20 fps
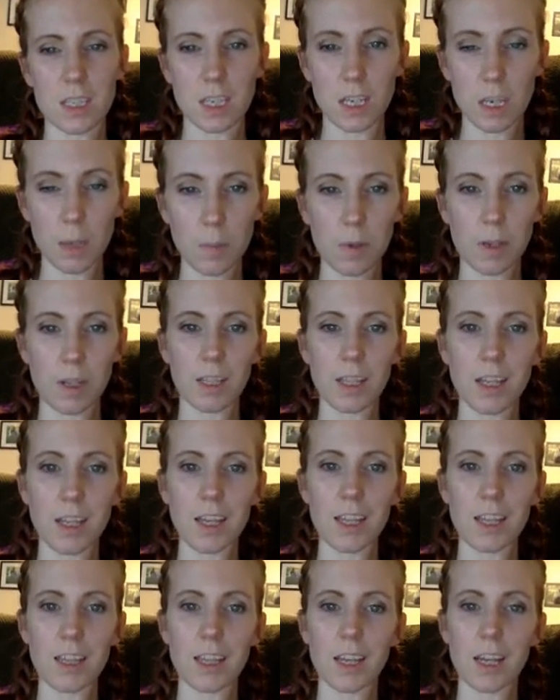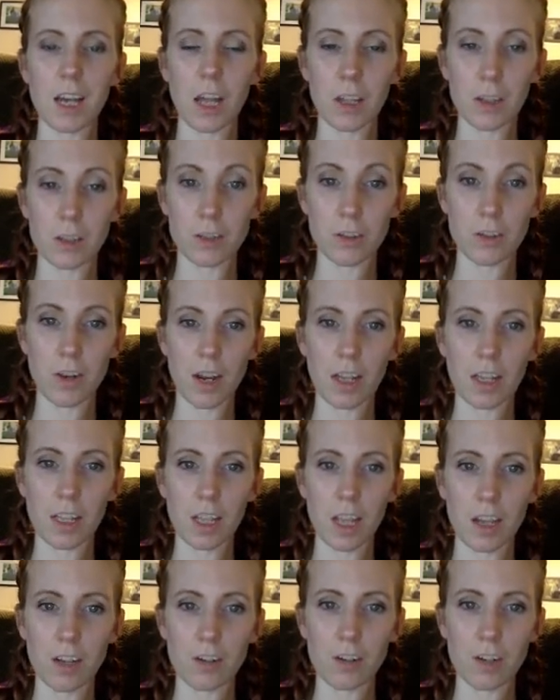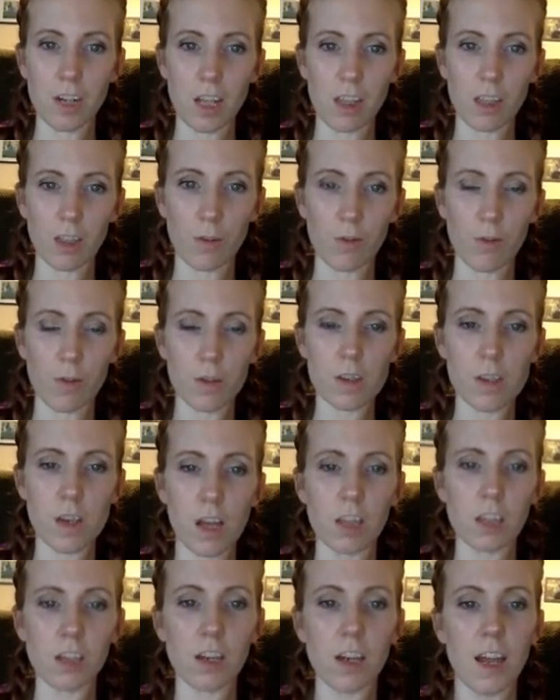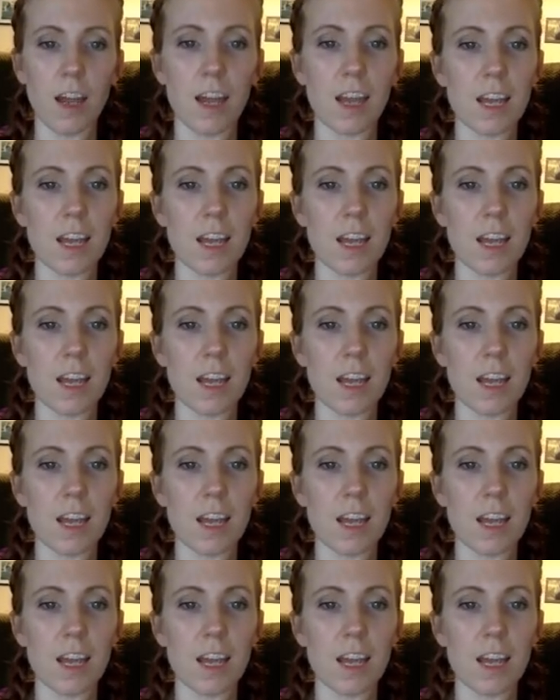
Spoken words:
typically the color directly underneath your first color